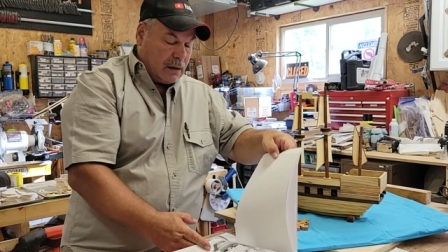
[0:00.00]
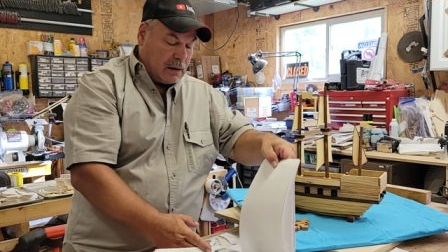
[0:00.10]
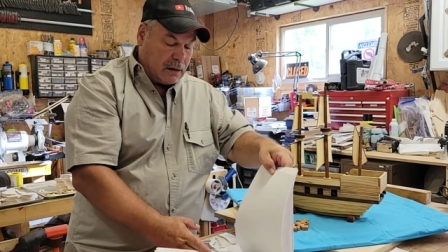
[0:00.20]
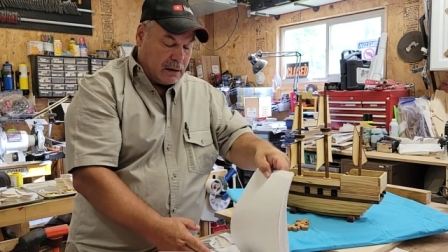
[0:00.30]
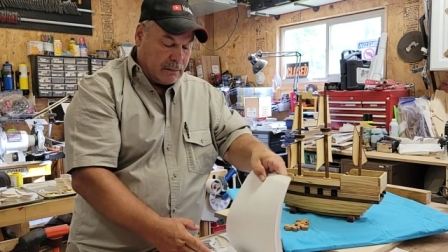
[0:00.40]

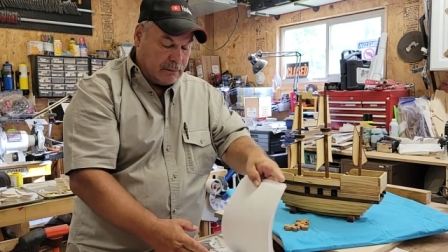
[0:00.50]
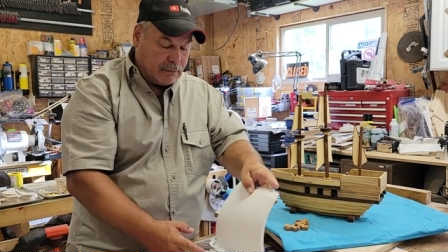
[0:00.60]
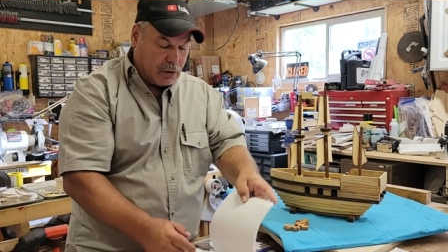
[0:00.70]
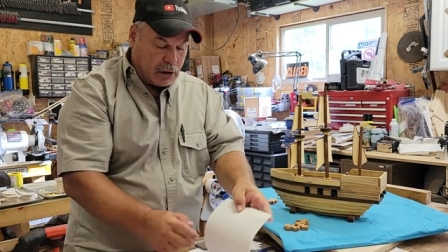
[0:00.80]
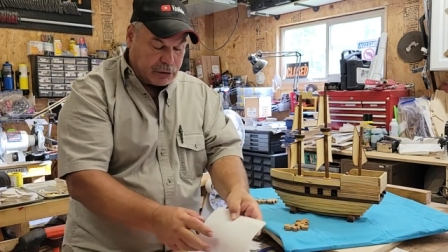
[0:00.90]
Um,
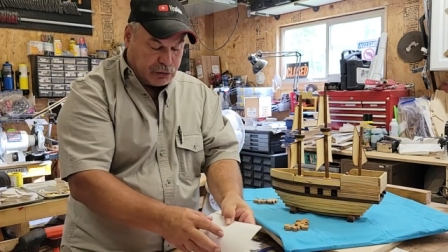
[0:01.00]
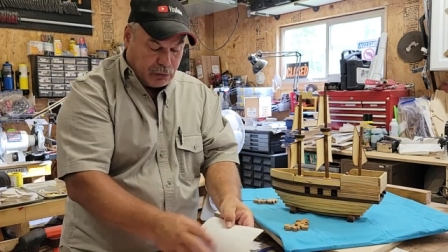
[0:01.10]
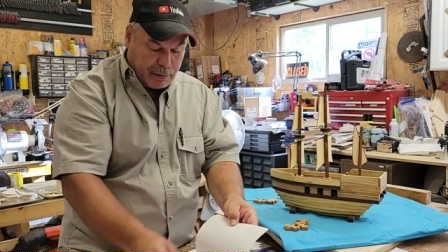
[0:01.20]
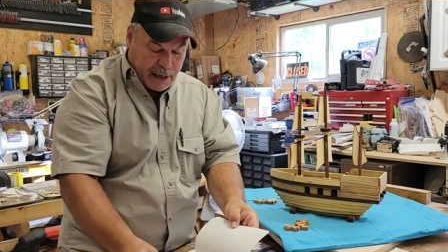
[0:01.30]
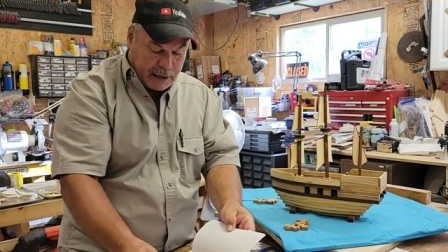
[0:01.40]

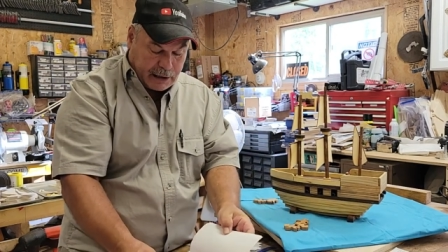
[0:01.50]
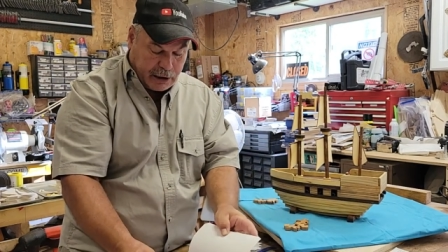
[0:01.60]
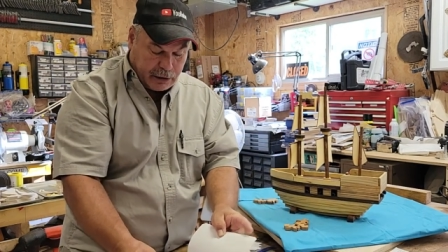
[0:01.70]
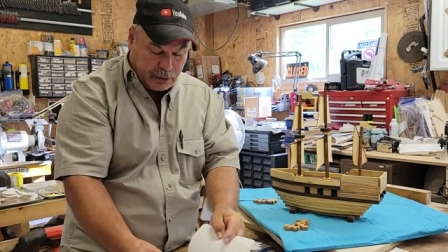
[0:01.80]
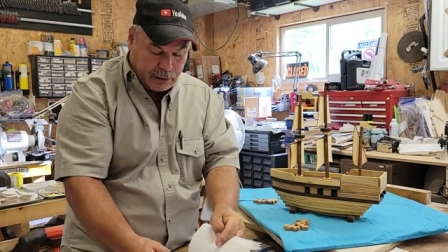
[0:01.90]
also back
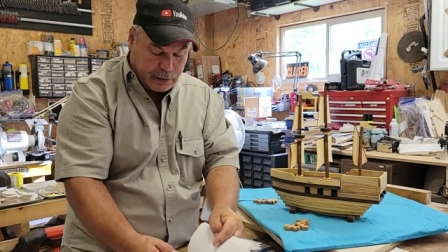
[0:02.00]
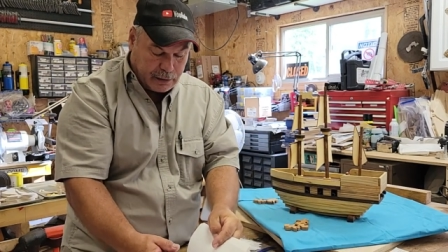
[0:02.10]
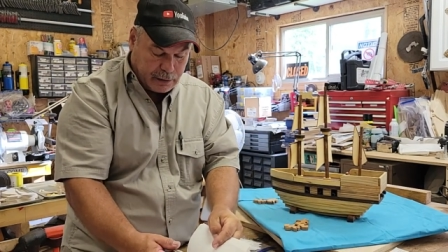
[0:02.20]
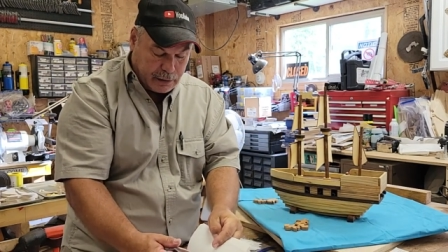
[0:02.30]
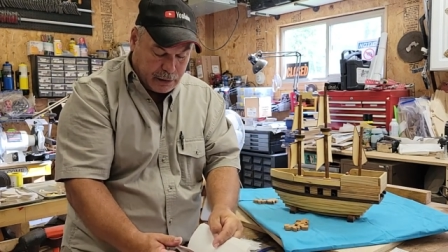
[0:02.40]
here,
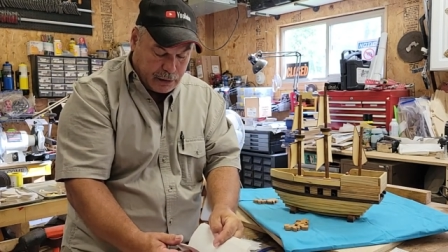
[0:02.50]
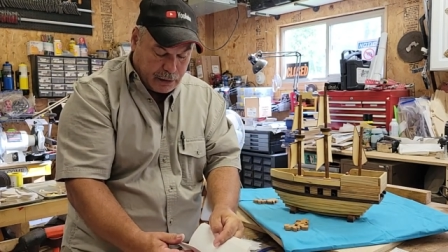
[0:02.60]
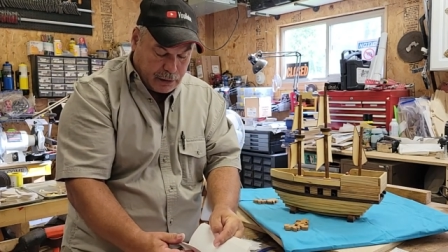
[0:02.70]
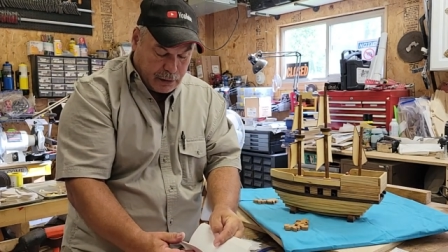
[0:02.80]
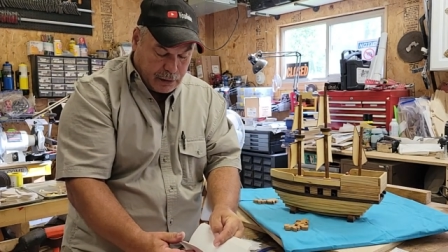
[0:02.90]

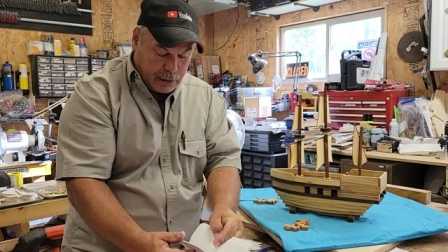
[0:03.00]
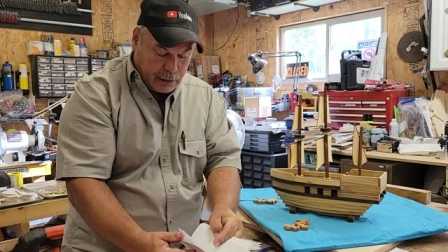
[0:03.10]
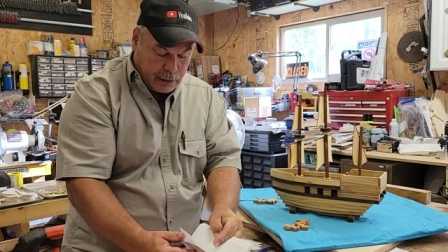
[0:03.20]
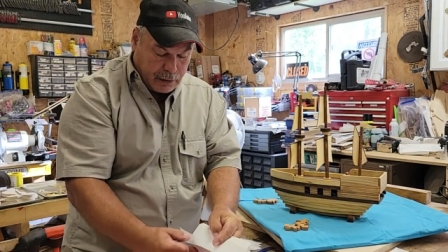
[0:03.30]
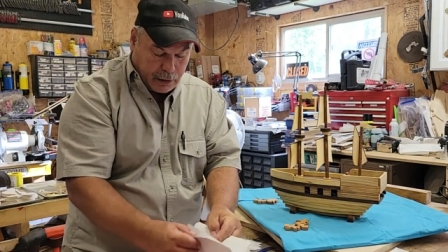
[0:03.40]

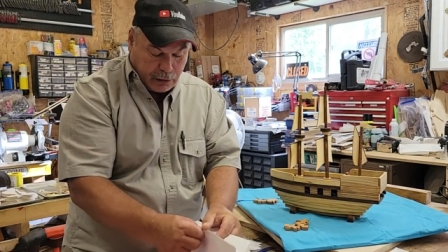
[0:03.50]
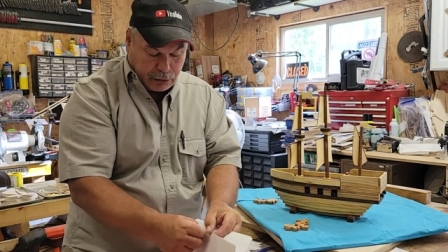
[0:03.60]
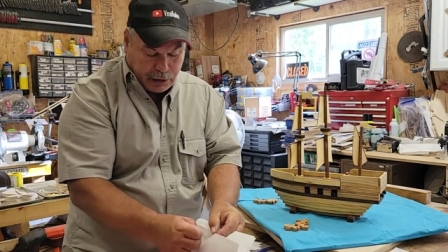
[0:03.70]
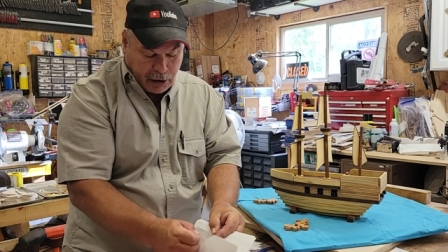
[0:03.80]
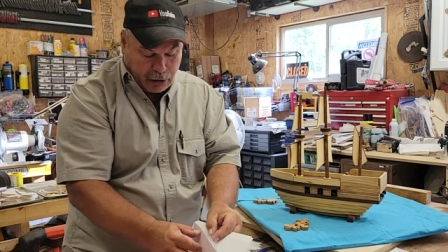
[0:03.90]
it'll
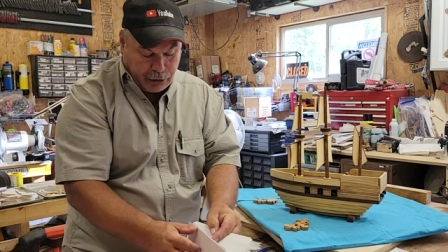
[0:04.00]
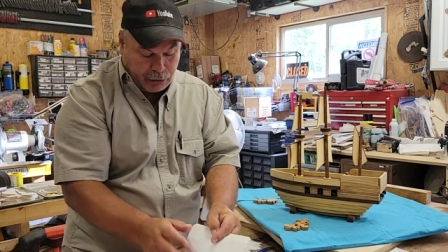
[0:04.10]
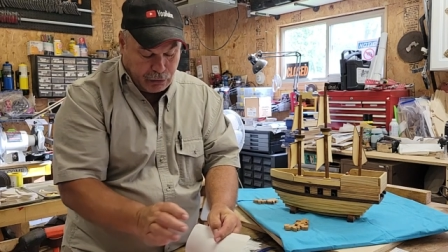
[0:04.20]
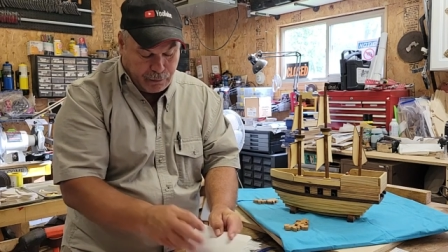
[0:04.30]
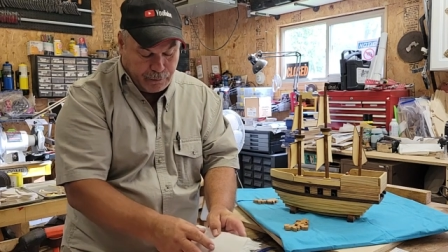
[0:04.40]
tell
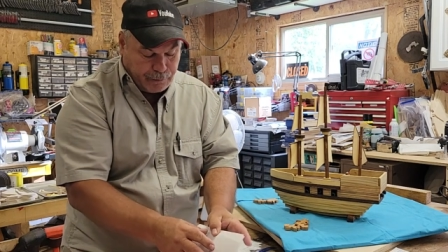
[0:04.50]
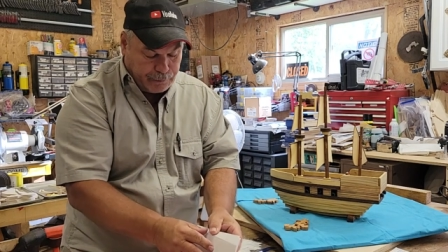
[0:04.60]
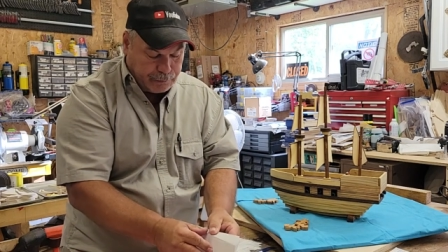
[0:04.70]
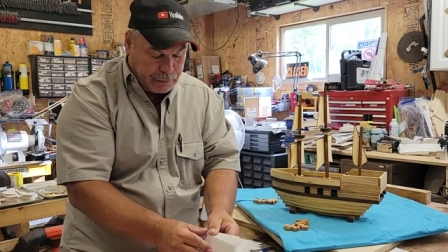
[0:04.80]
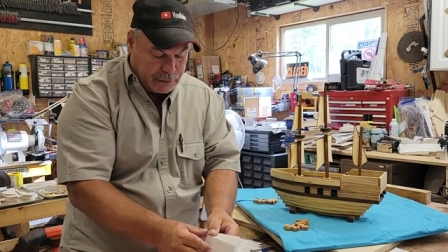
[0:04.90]
you
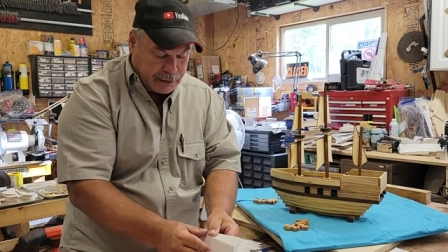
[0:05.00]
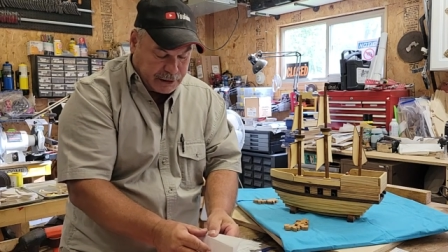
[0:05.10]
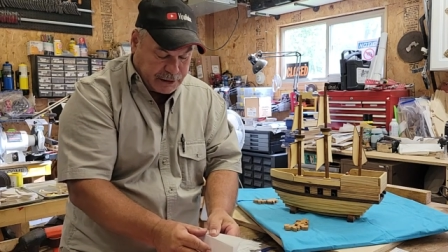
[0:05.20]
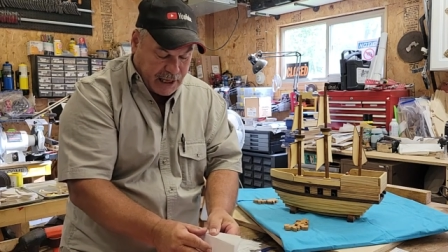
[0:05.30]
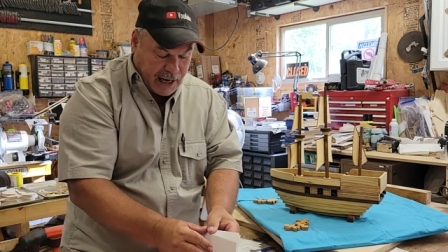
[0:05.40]
the
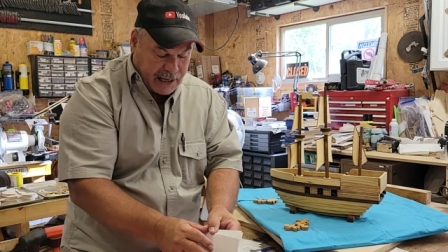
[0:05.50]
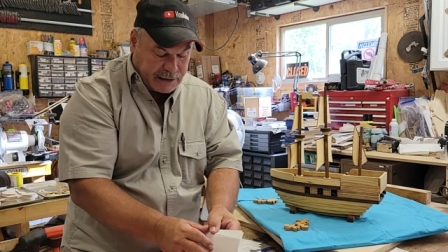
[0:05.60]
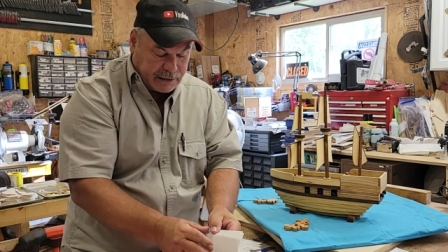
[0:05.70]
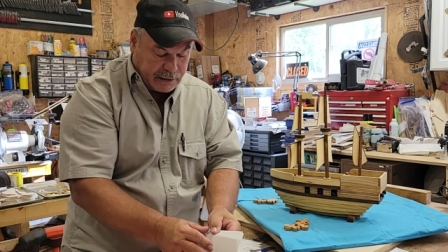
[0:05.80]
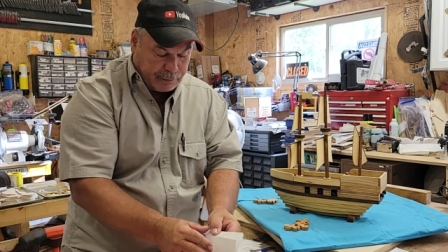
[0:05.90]

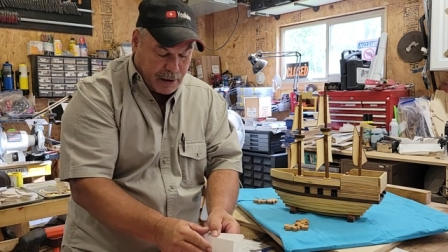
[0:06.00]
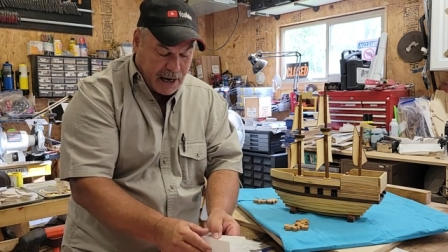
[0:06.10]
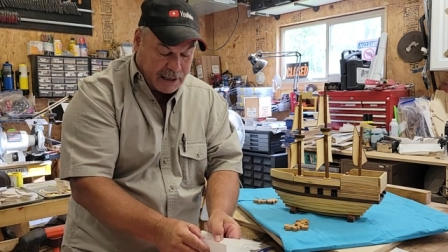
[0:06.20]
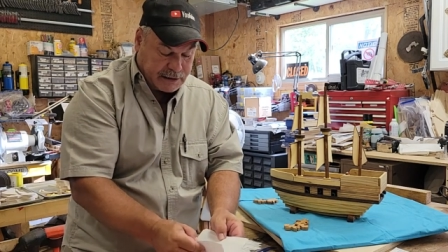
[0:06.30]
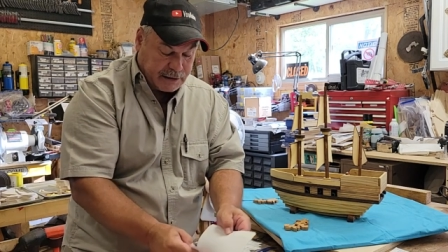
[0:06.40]
size of the
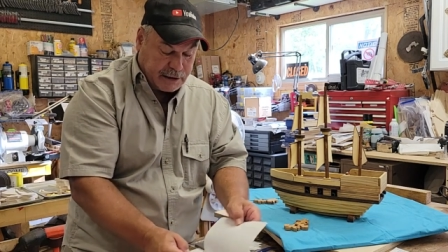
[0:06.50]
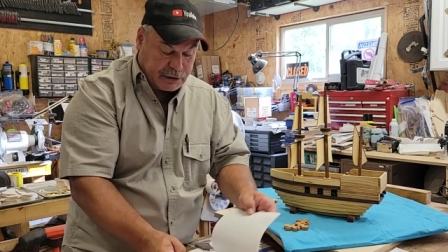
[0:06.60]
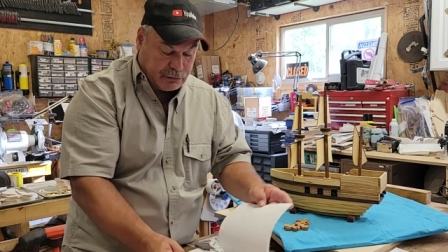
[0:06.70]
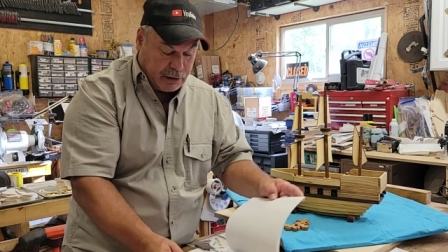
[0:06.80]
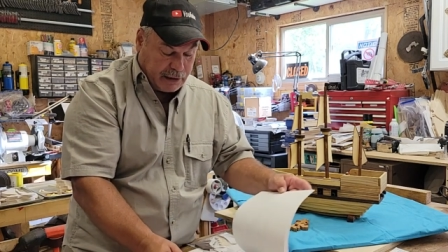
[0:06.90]
box. And this
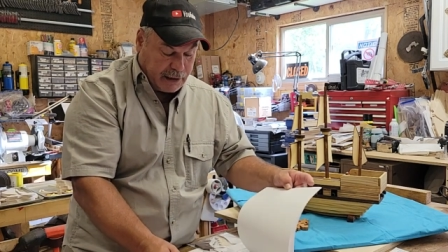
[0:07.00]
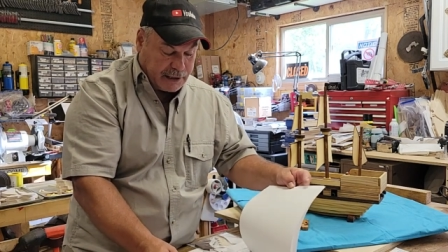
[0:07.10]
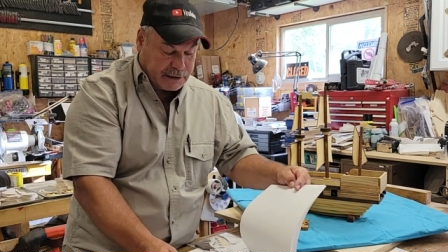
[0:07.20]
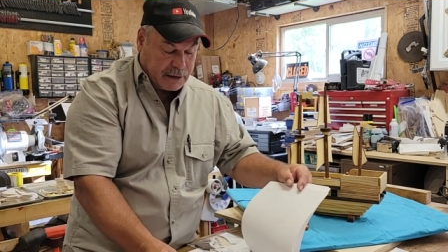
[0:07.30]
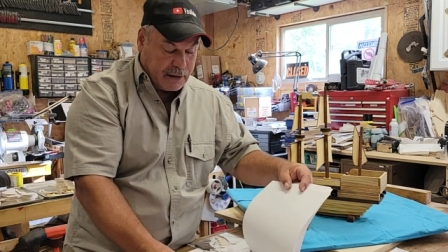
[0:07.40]
is really
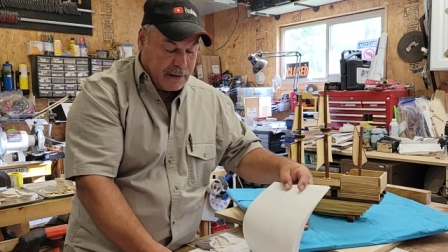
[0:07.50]
nice.